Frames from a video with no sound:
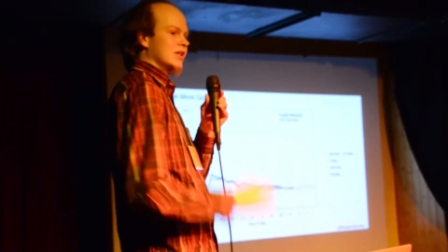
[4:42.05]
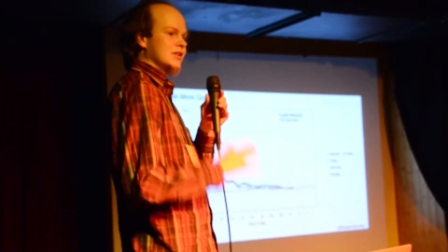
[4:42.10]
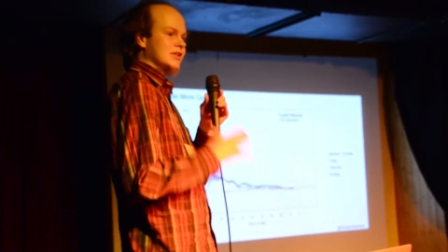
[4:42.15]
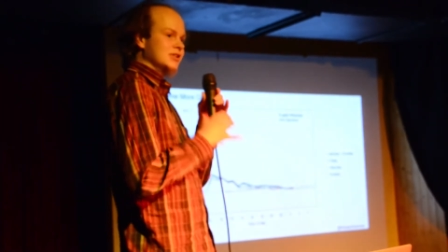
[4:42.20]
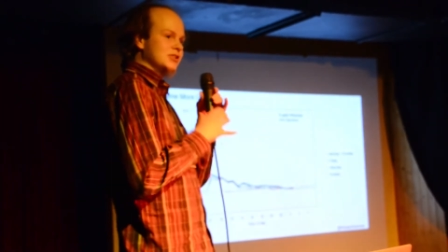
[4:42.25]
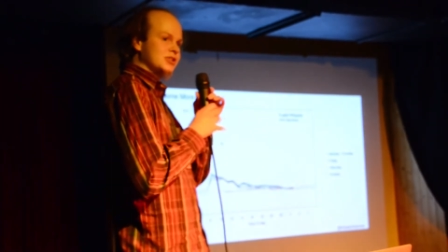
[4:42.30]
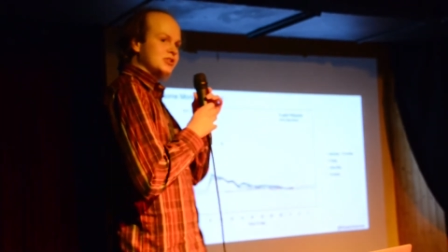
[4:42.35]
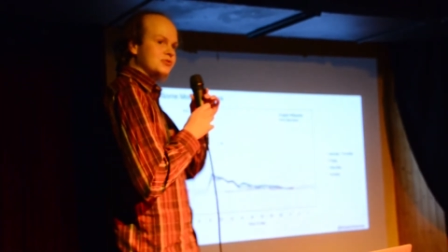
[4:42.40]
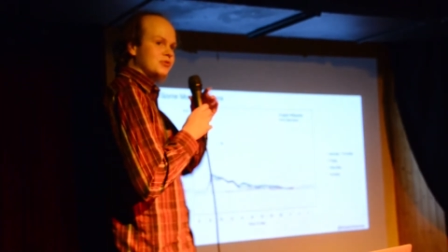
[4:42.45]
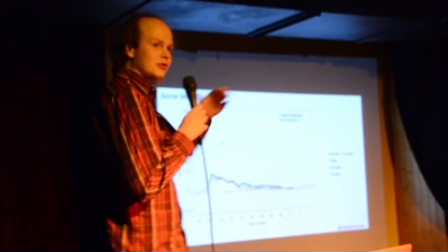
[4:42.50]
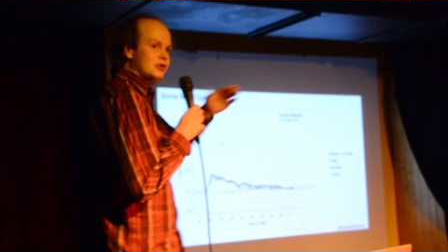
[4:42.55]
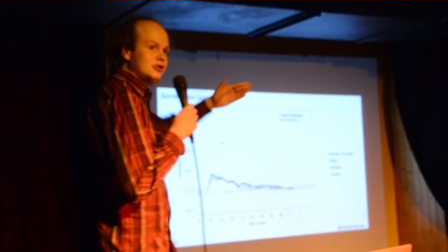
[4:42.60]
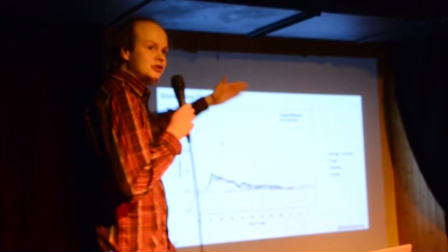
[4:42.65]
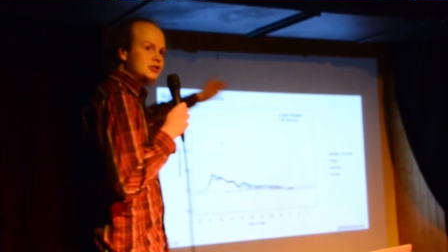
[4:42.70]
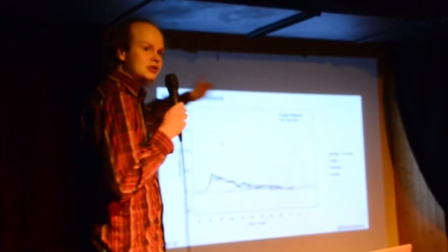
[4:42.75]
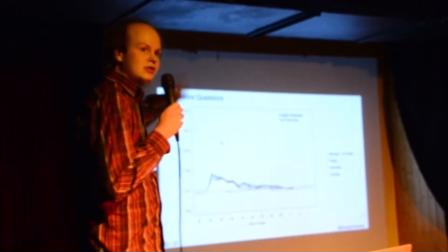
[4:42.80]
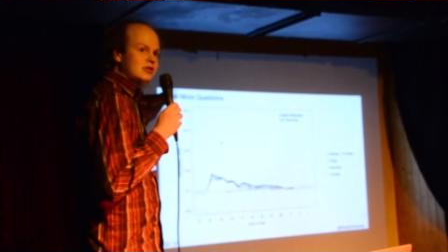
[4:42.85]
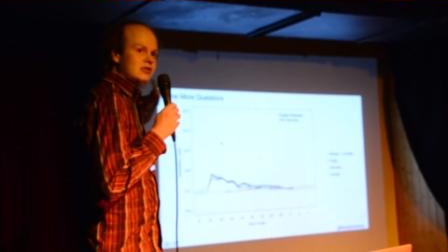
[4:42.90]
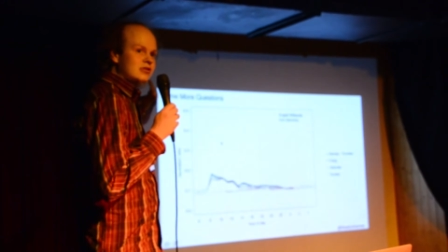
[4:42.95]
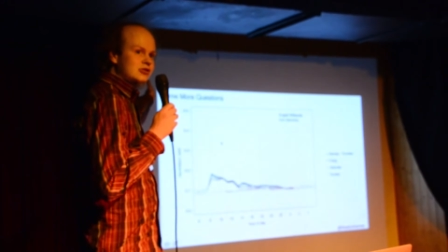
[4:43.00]
this is for the
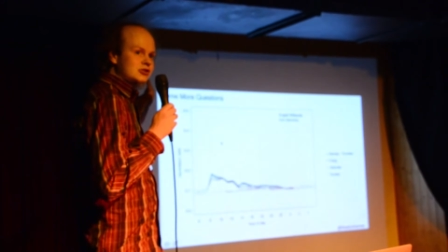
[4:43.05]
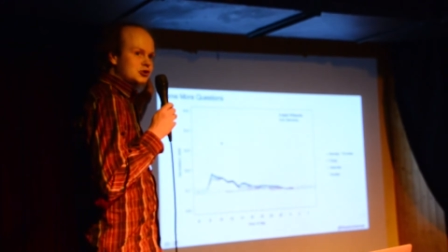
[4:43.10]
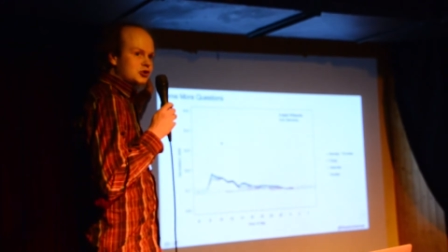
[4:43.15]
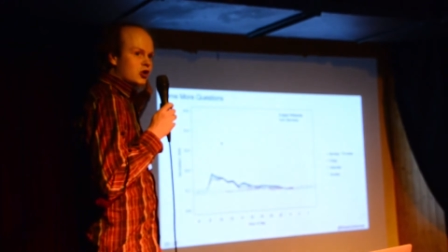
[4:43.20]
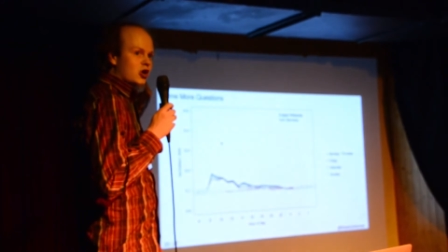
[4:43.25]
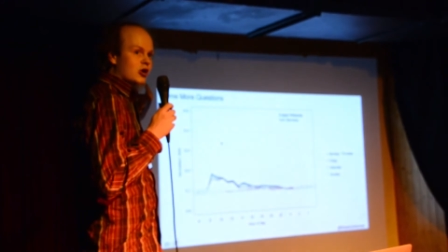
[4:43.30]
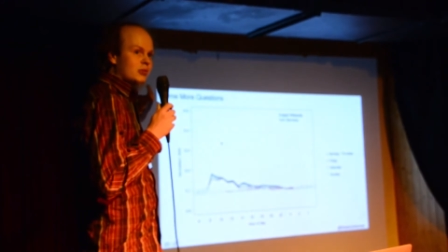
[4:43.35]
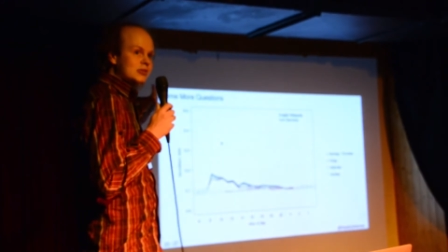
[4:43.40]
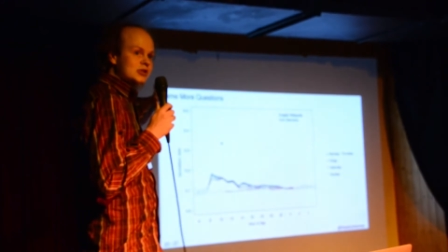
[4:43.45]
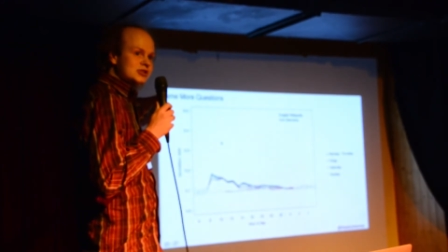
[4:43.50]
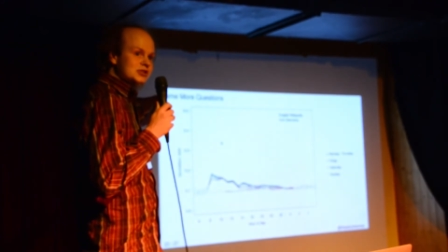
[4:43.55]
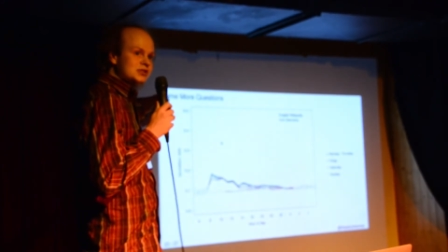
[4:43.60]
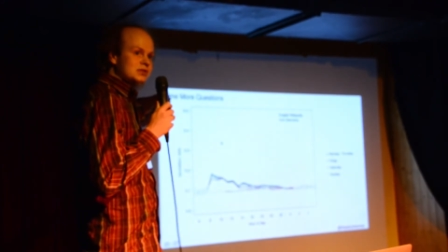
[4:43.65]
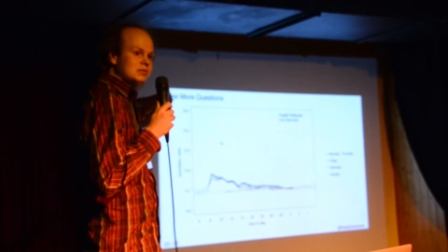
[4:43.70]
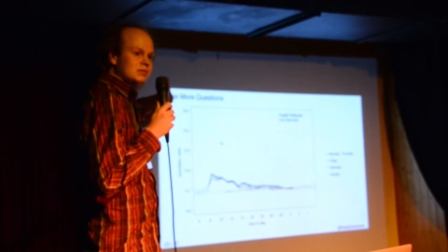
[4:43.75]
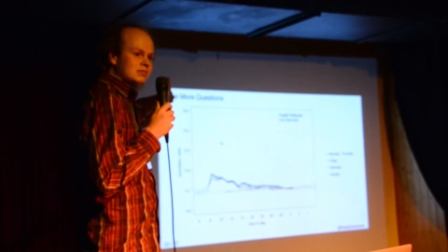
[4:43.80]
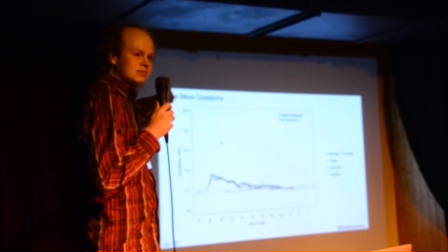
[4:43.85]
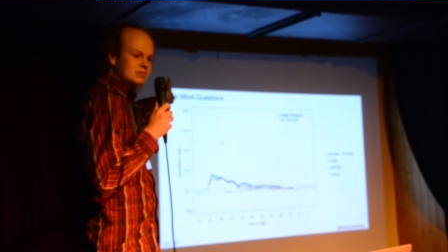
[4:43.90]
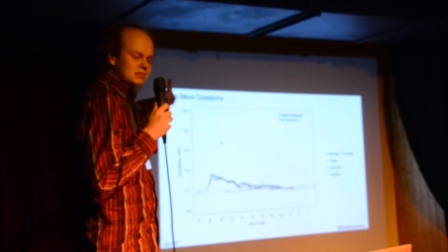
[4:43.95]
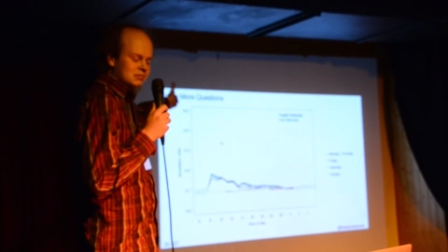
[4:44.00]
Germans,
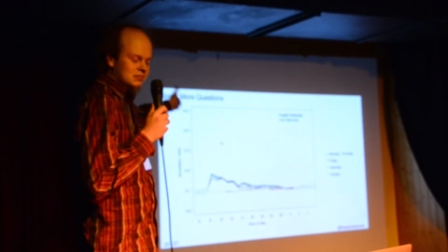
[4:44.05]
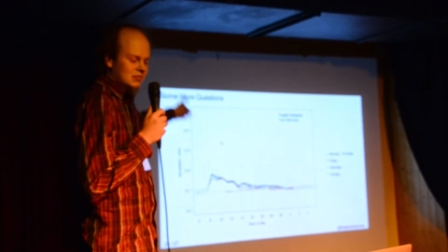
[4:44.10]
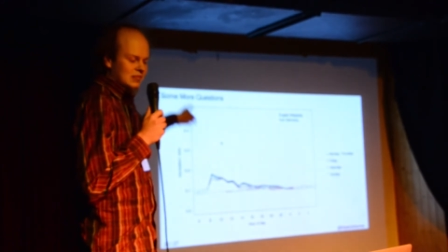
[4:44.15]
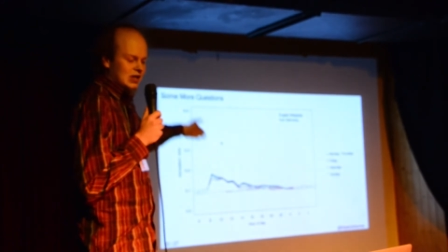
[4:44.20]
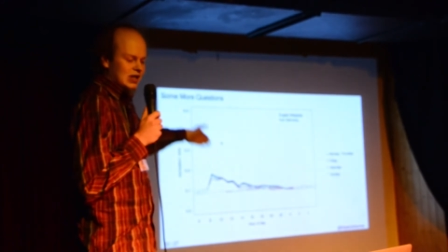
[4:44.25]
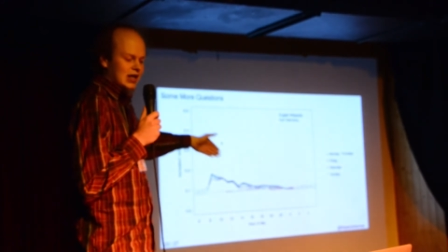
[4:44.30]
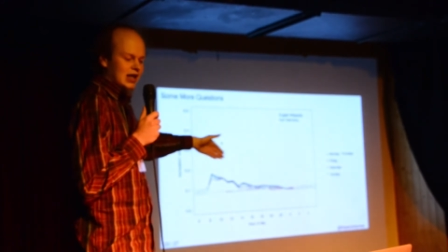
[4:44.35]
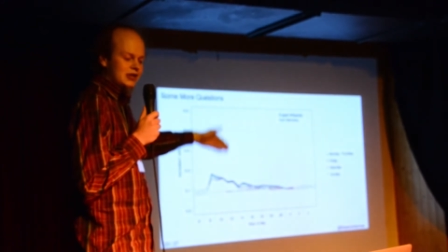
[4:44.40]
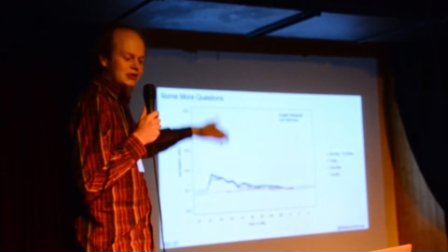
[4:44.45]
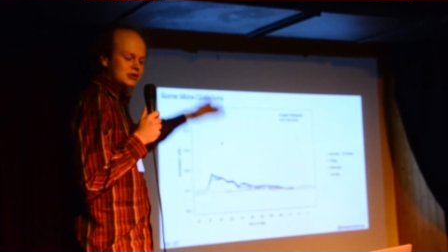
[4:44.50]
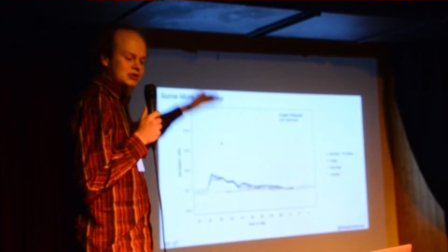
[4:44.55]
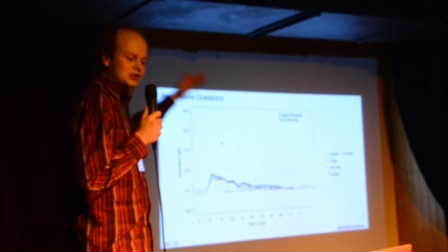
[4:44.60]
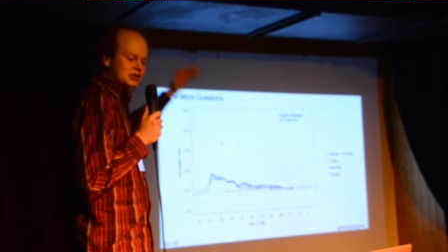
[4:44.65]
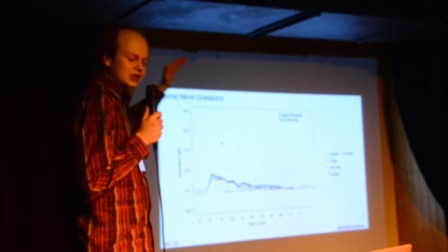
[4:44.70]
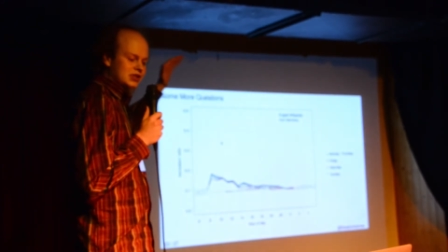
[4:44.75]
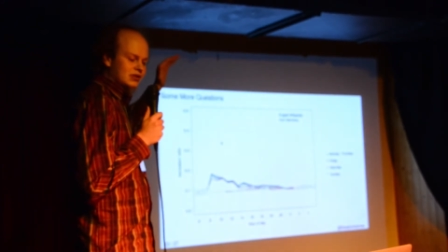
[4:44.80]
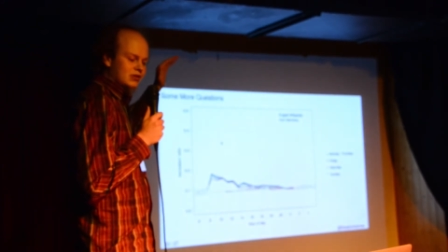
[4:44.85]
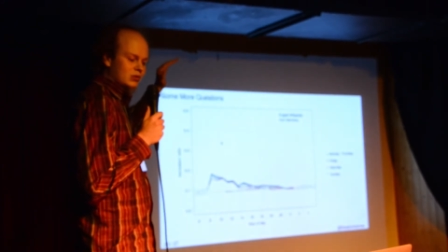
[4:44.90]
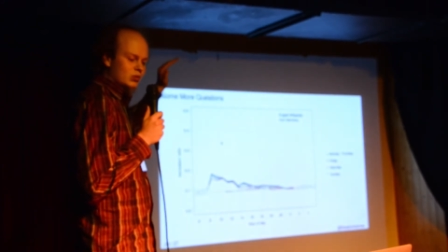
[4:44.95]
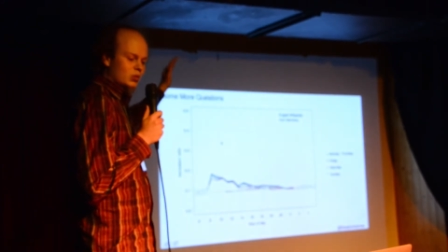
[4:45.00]
and you
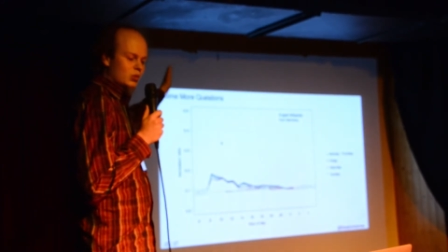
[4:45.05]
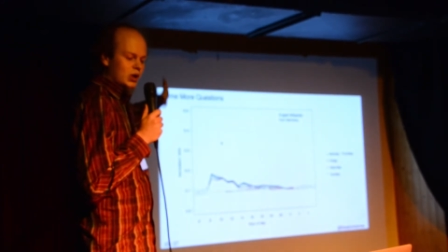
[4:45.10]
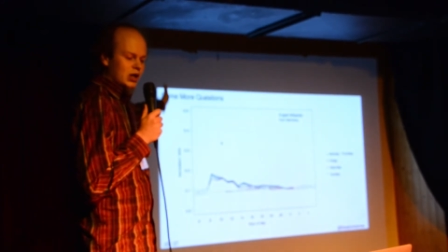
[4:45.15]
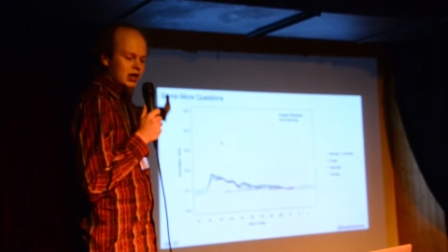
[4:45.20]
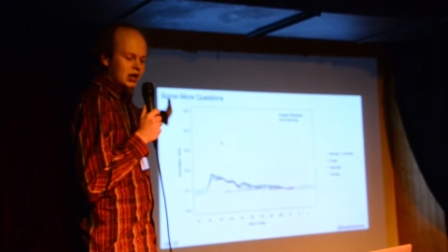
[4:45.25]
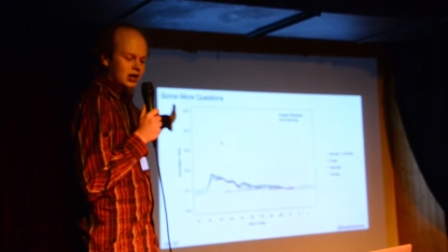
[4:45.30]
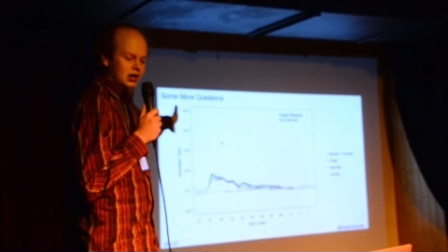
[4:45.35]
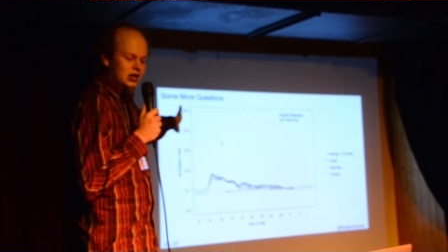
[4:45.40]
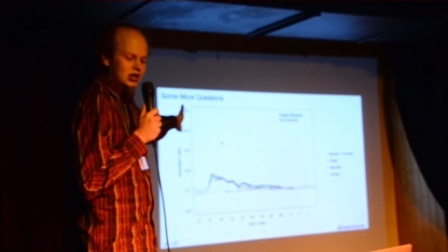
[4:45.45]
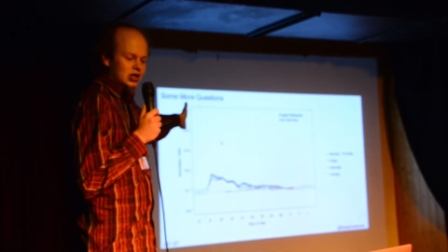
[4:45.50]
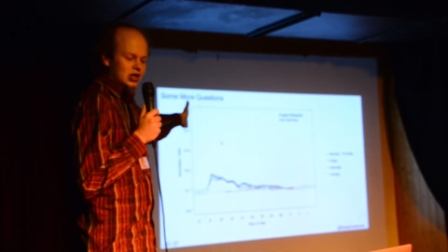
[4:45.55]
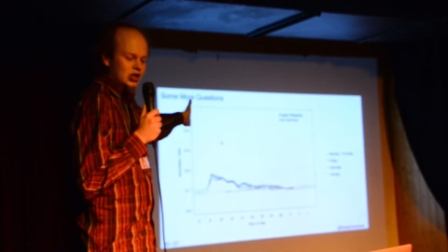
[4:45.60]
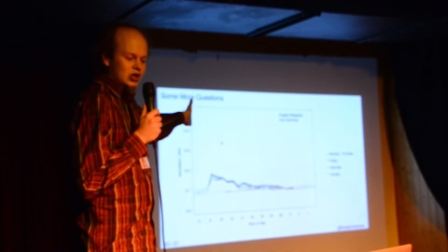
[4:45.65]
see we are